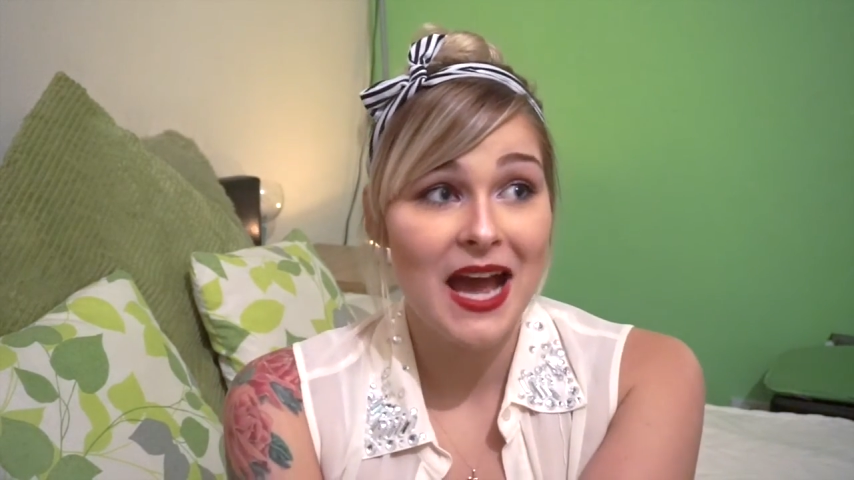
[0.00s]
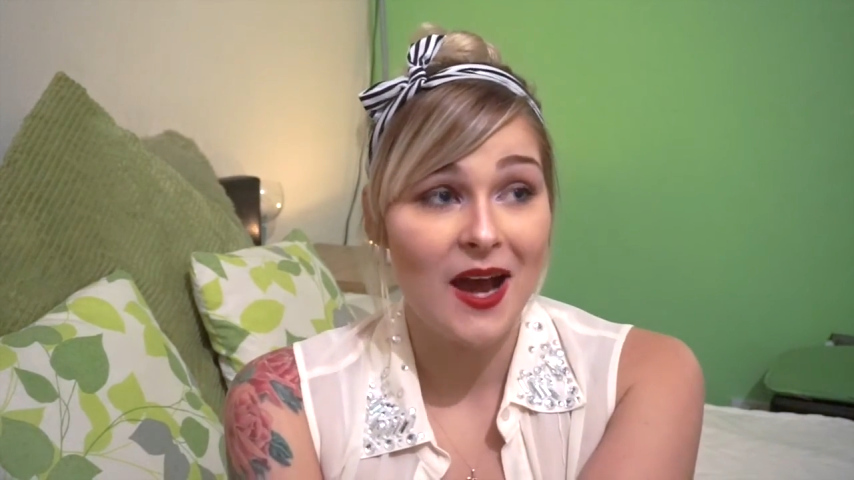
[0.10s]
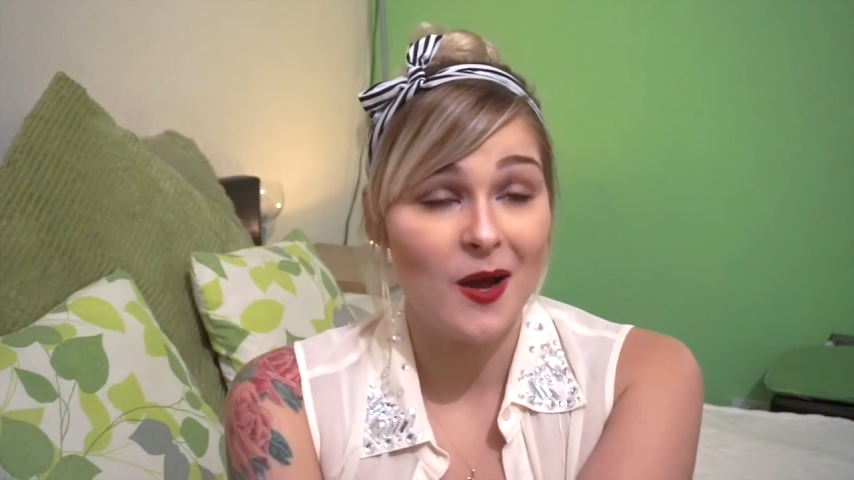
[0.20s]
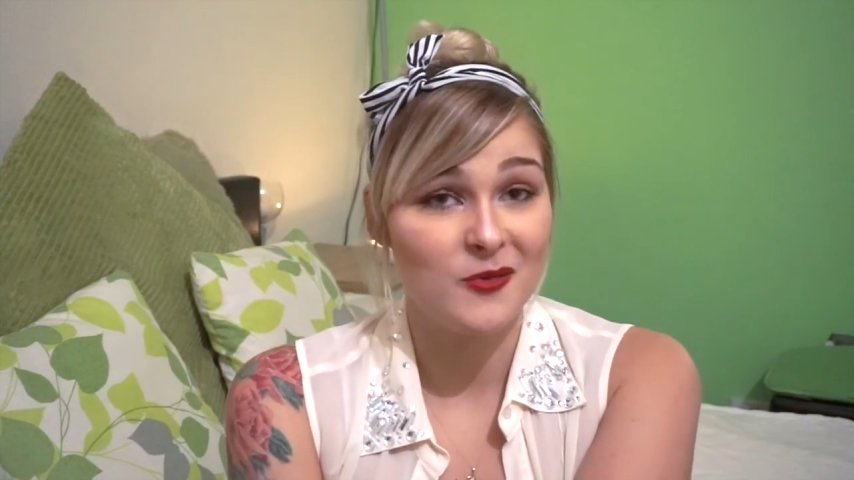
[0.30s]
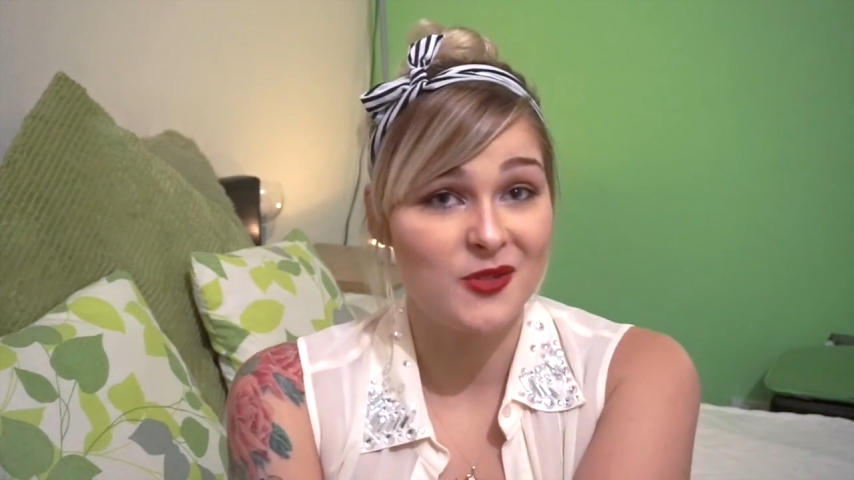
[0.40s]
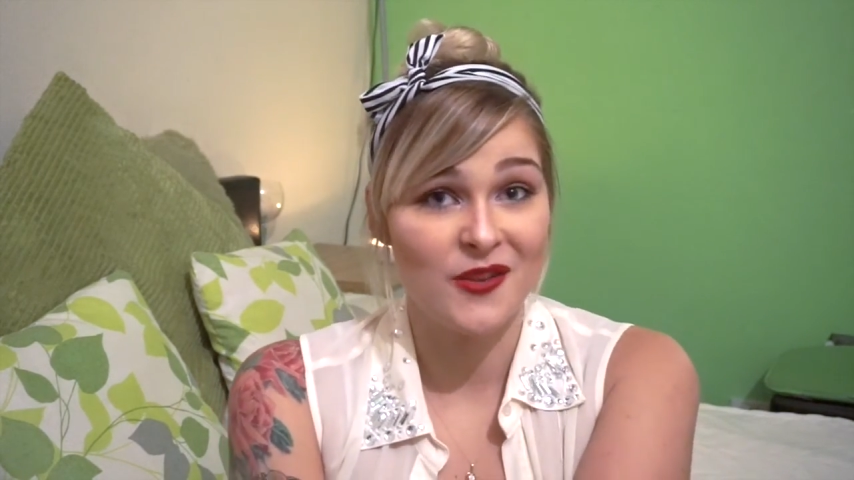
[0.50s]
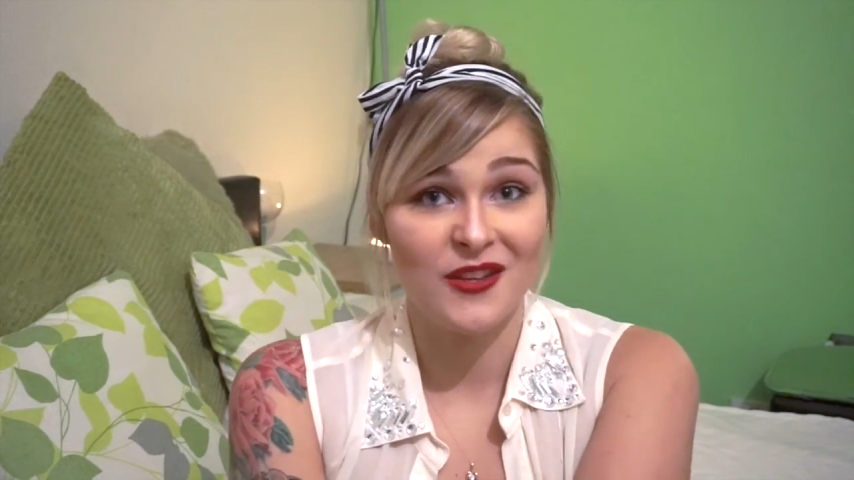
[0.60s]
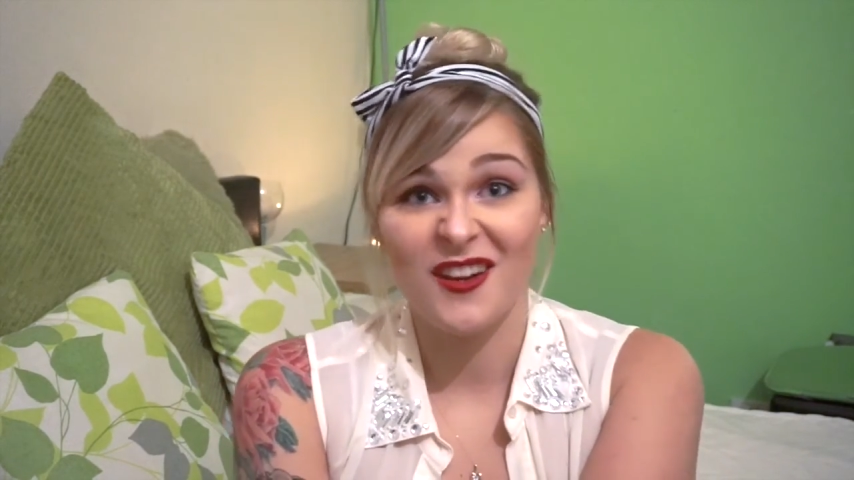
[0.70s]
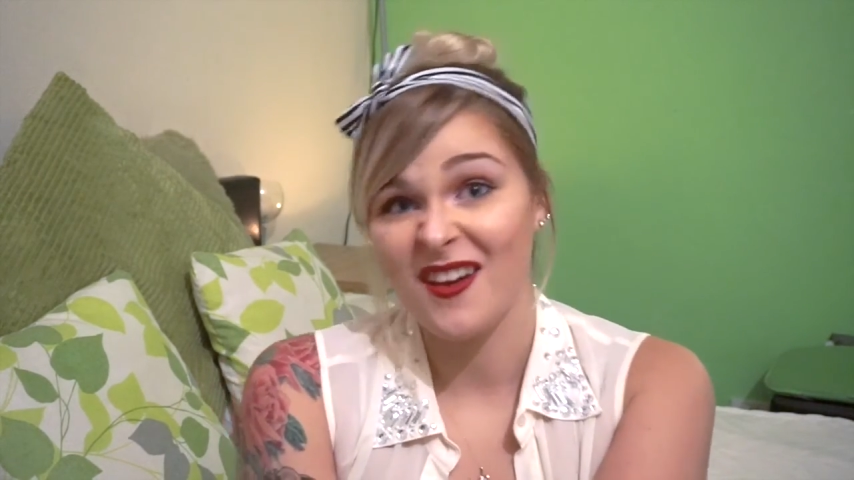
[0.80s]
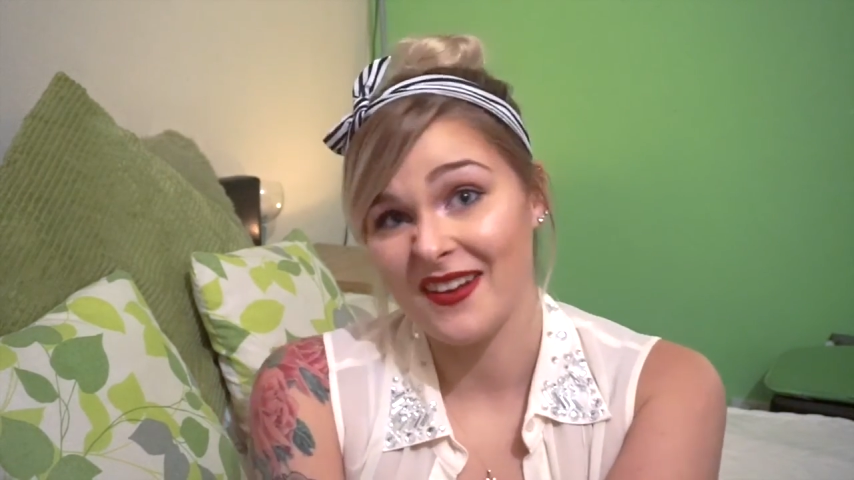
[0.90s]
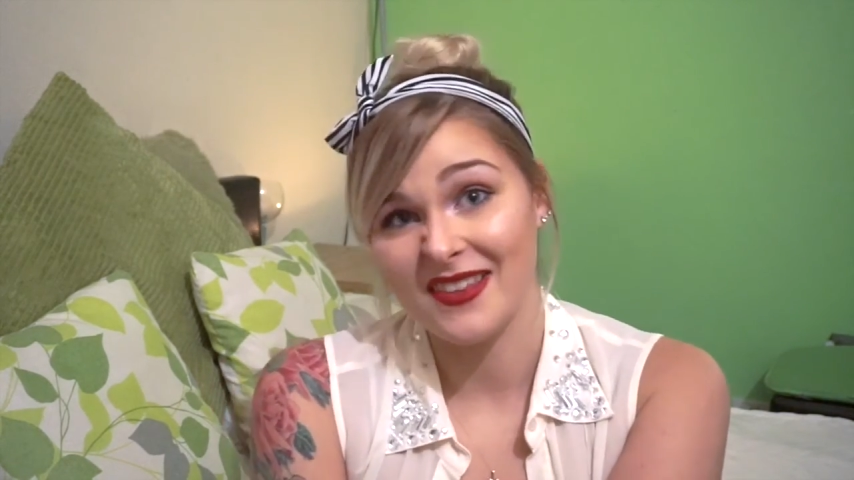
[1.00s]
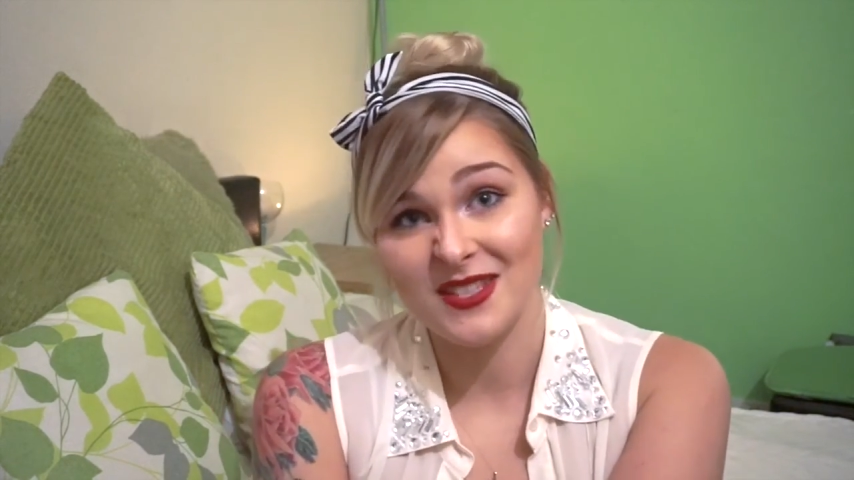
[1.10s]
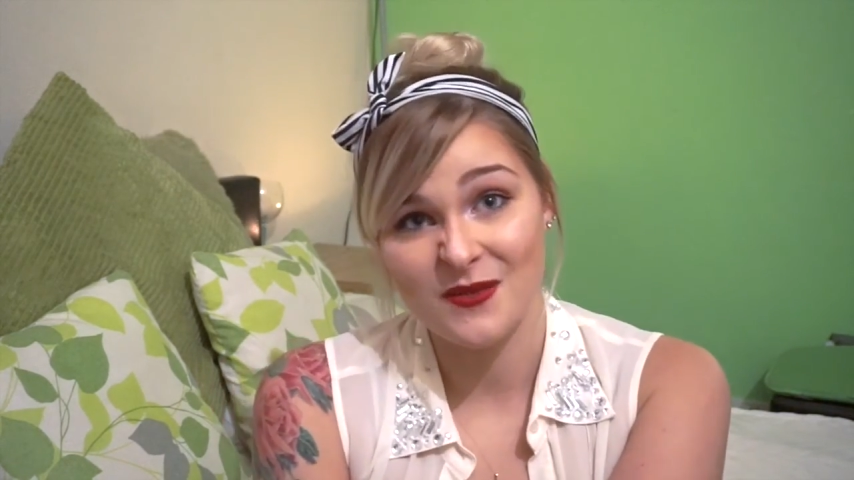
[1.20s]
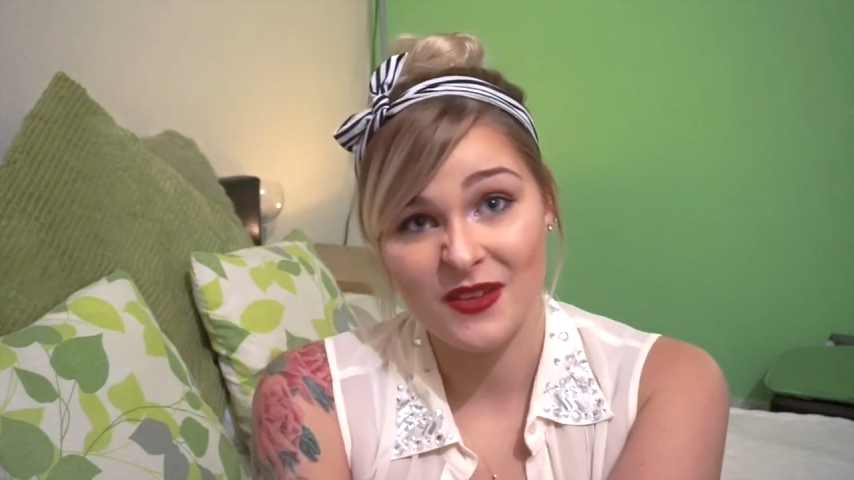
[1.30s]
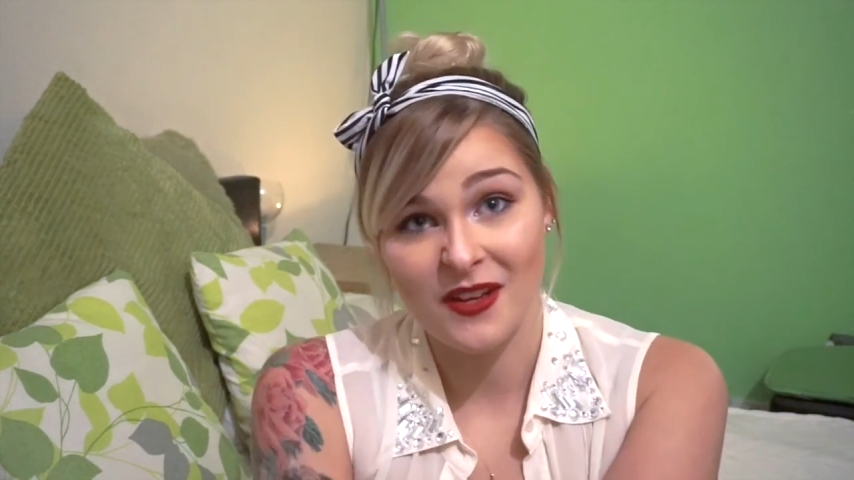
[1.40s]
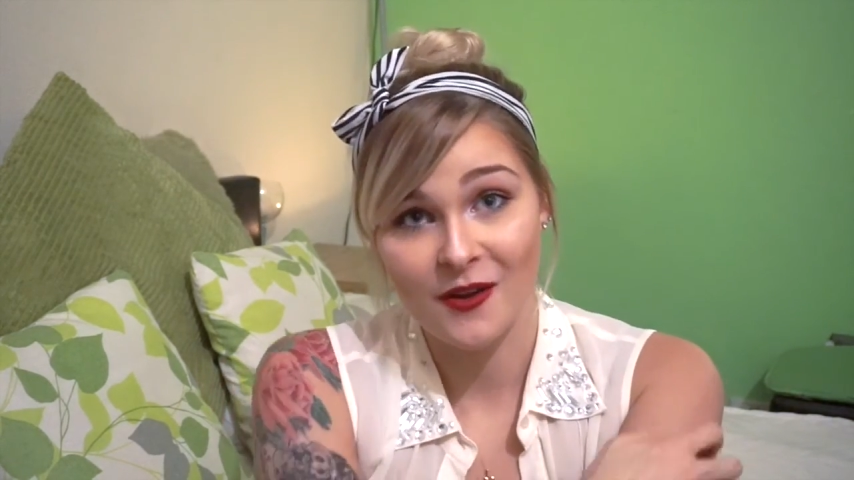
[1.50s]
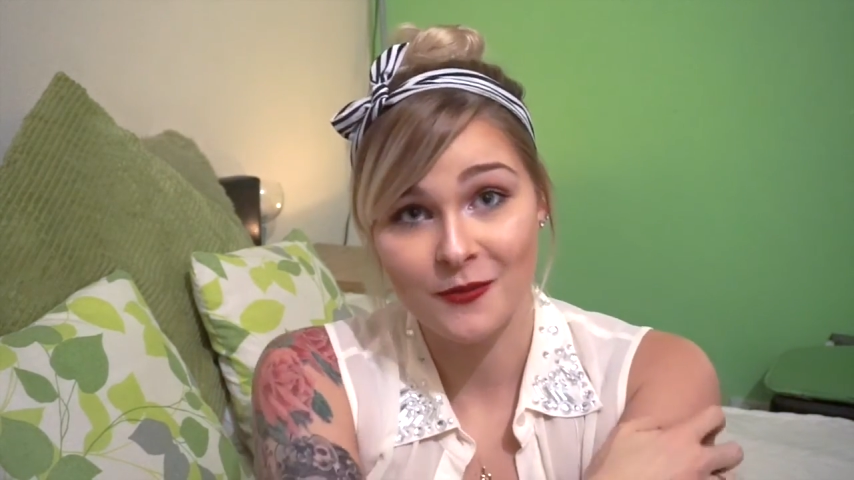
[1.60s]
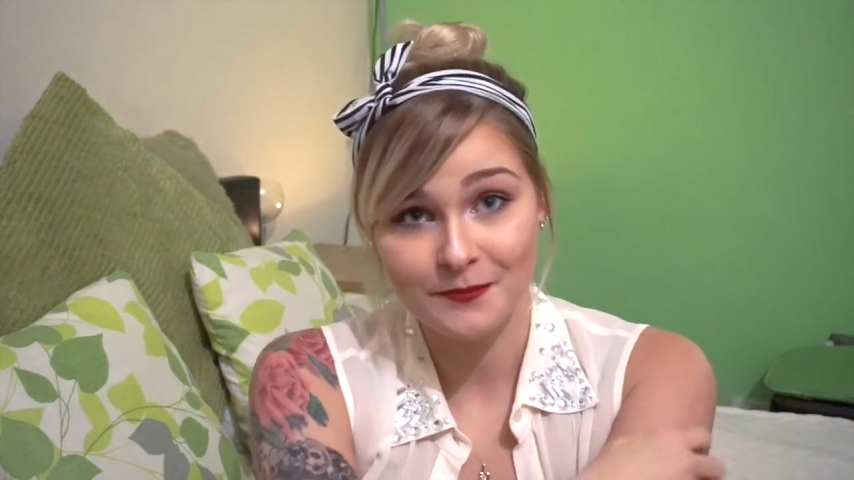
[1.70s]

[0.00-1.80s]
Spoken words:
to know that you like this video. Thank